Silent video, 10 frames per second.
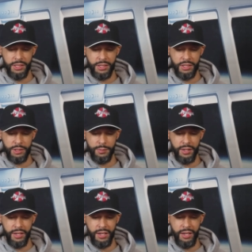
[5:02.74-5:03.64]
the
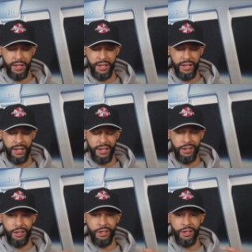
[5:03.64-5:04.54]
display
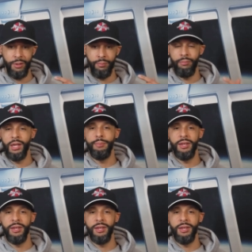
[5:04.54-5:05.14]
and it may be a